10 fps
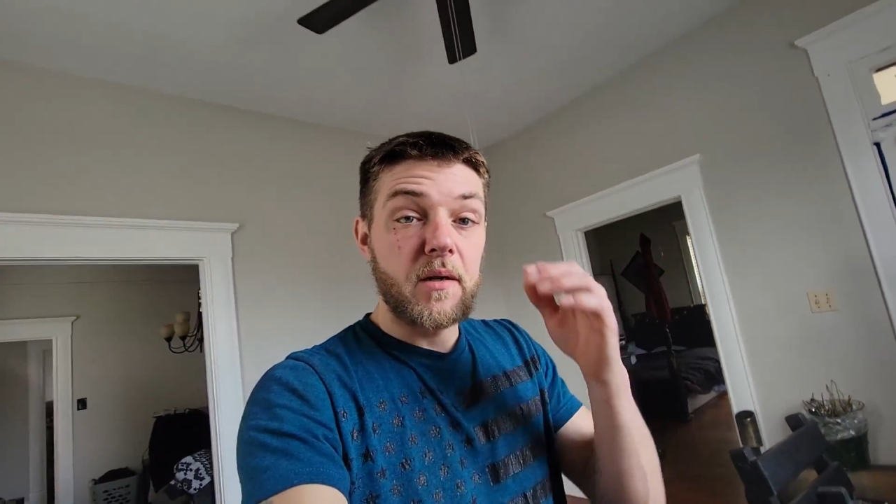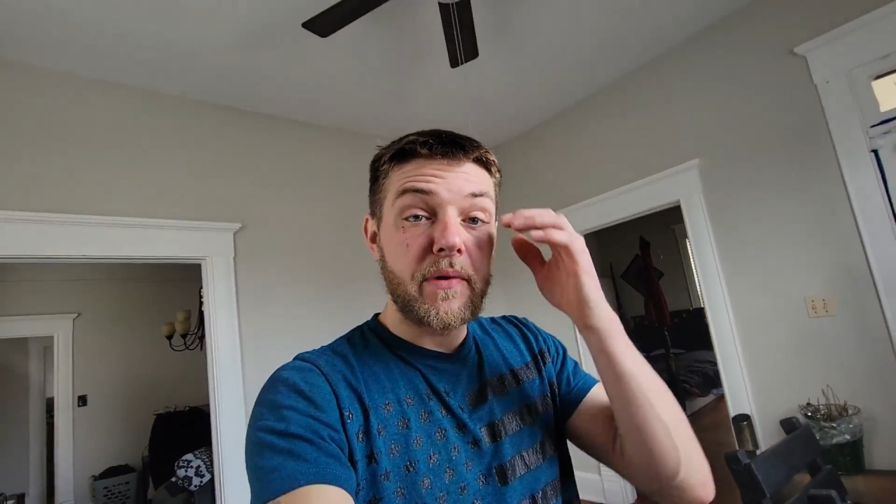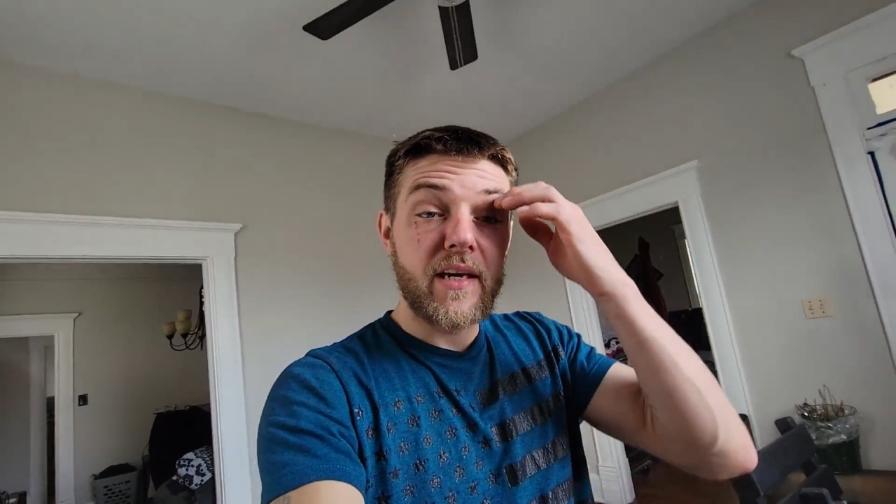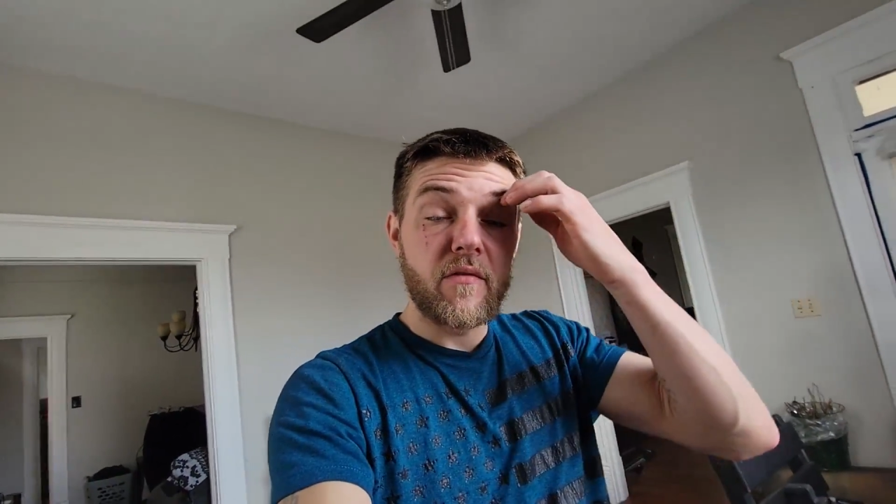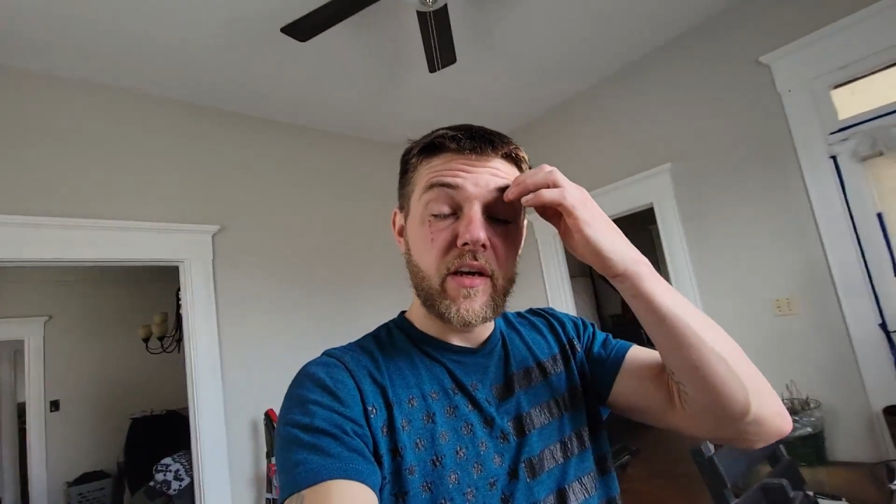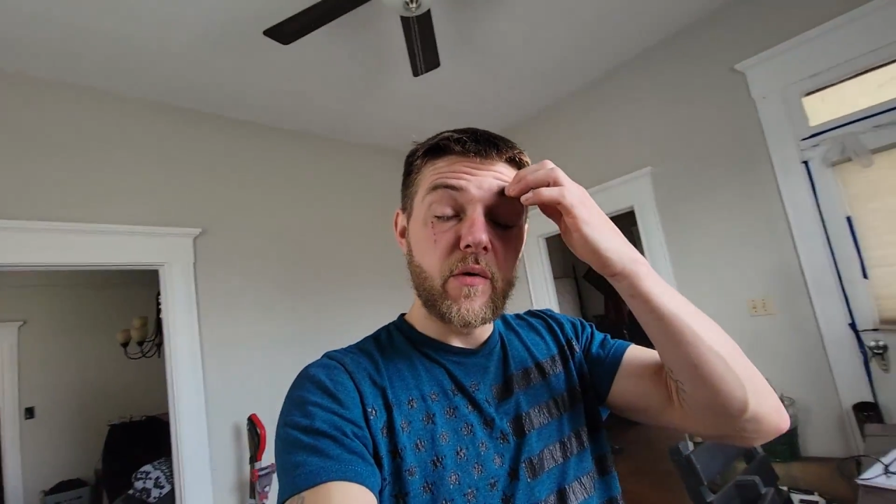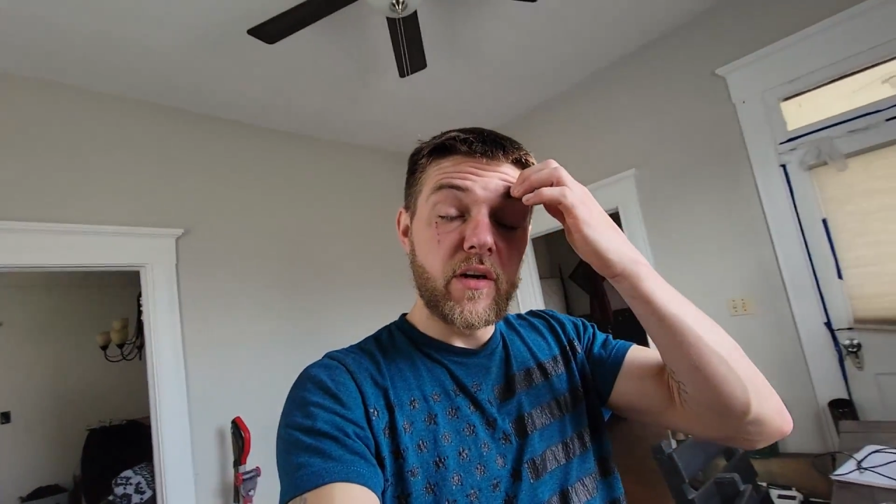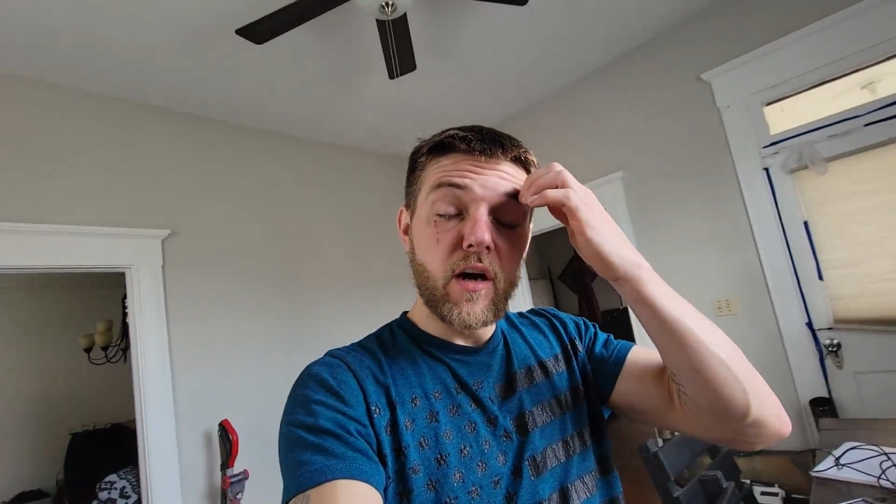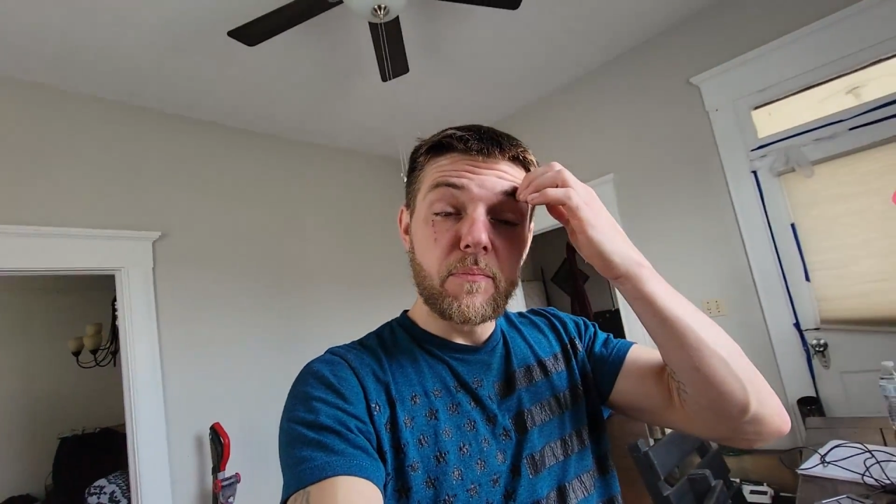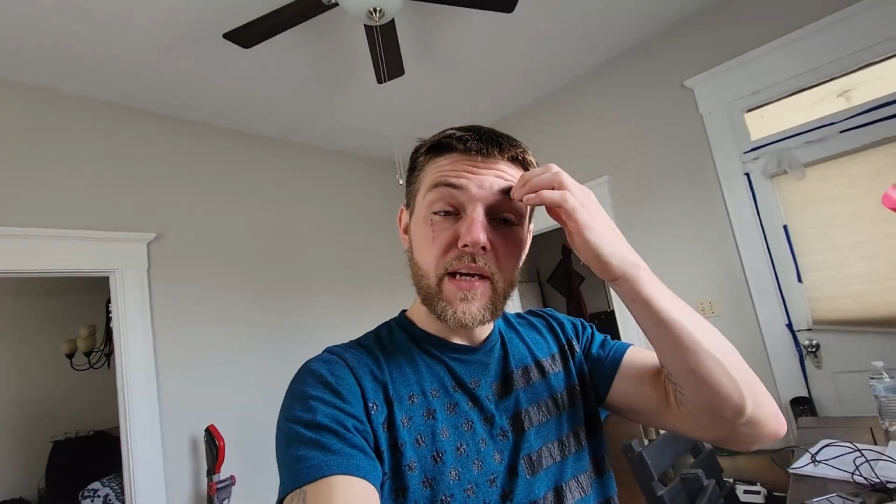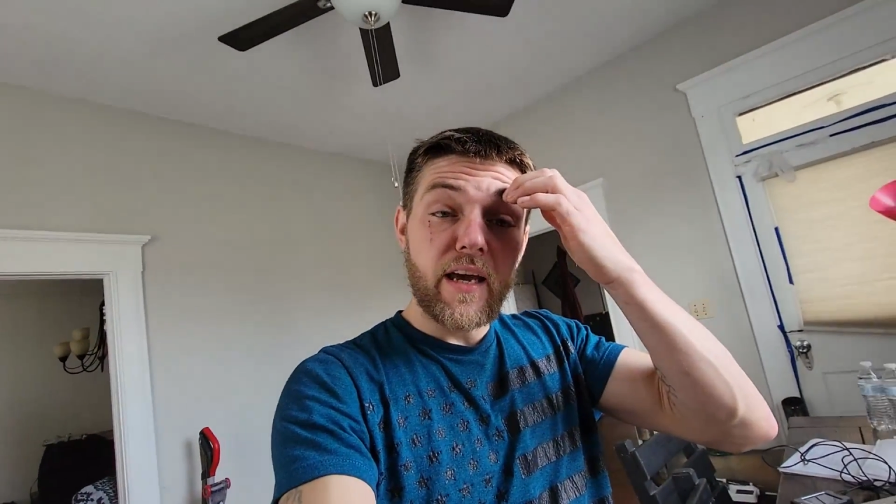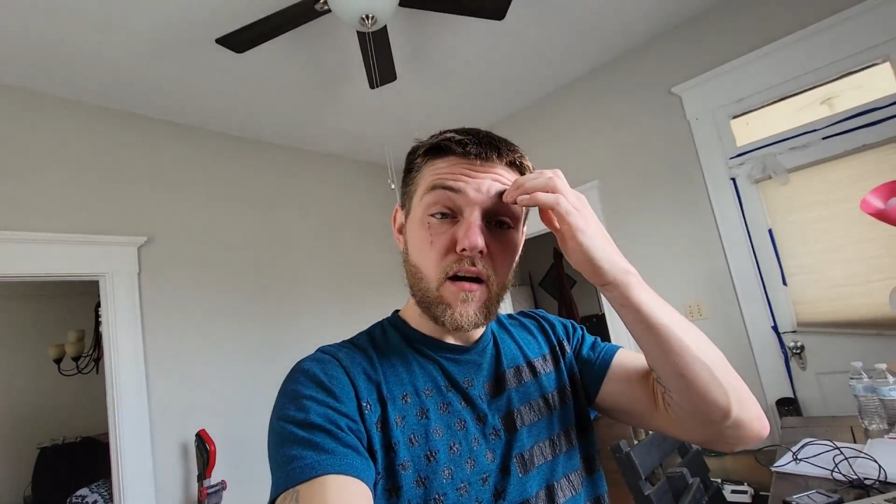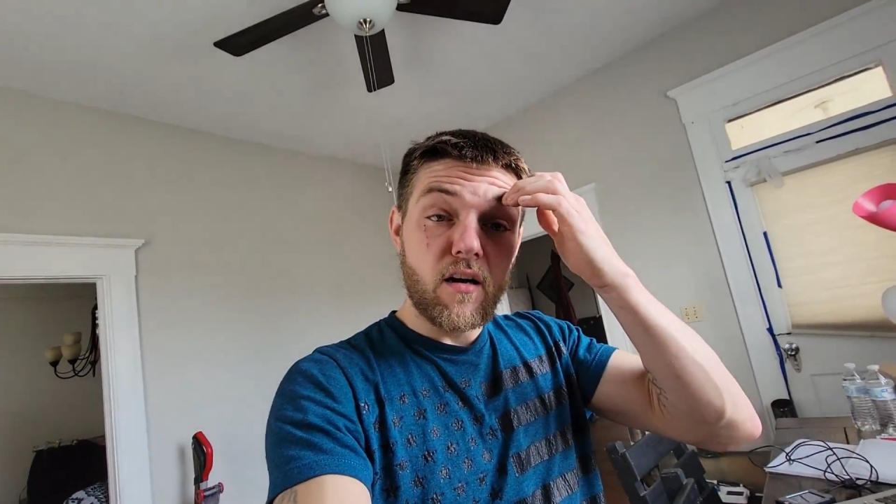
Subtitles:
to be giving you an update